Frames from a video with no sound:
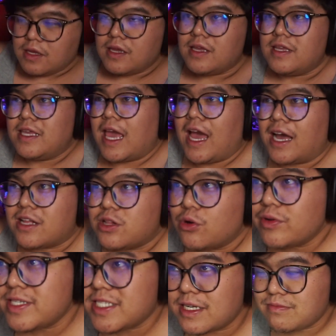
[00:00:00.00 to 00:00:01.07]
Yeah,
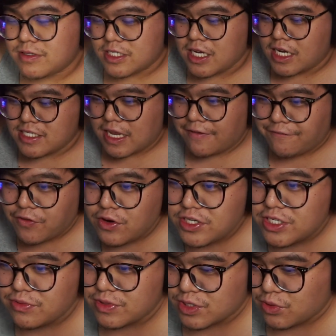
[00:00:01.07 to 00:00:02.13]
Chloe seems sus. At first,
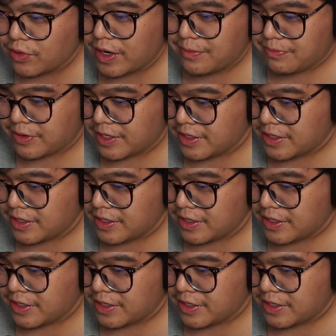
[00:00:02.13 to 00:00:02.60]
she was great, but